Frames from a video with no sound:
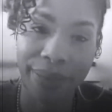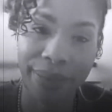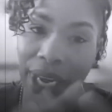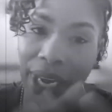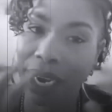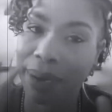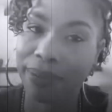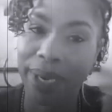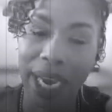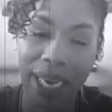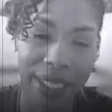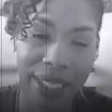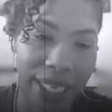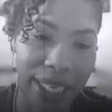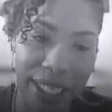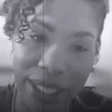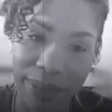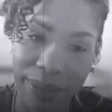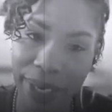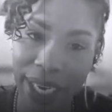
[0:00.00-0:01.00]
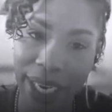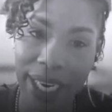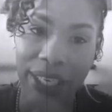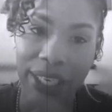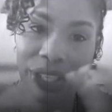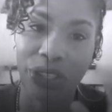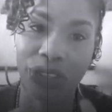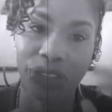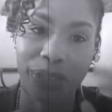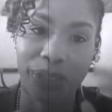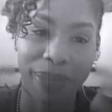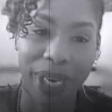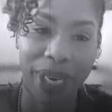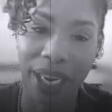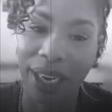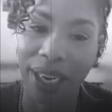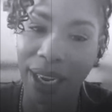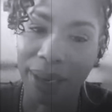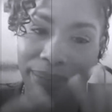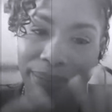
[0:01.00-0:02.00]
I'm not chasing behind you. I
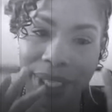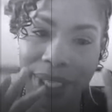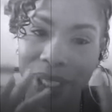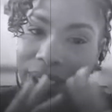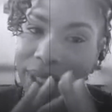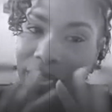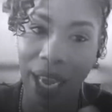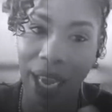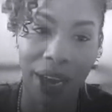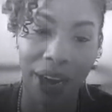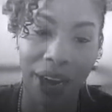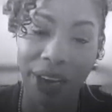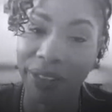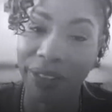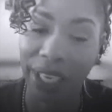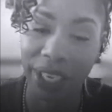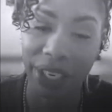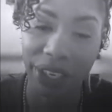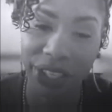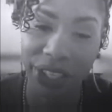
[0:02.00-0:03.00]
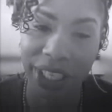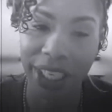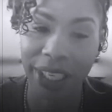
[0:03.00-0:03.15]
don't have the energy.